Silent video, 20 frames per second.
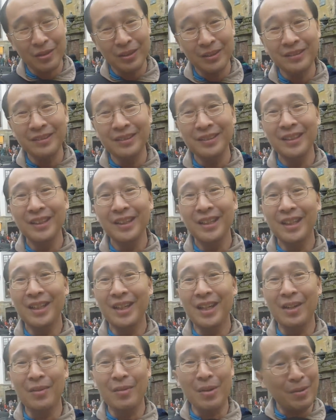
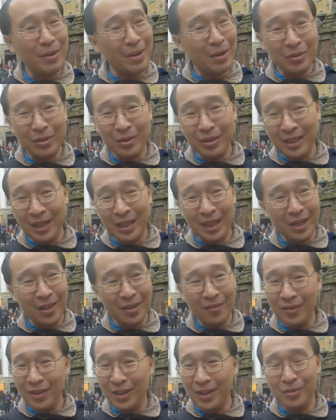where we also see a lot
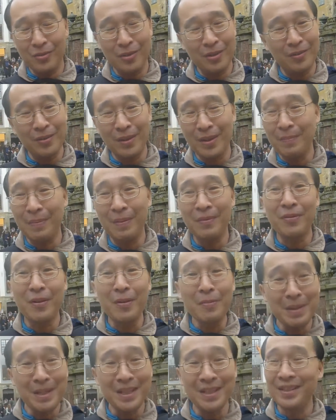of street
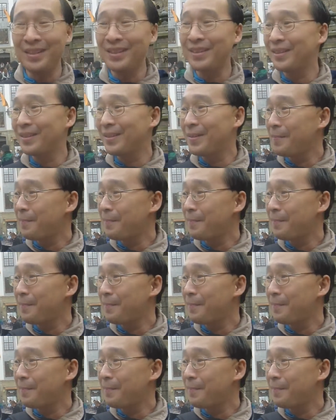performance.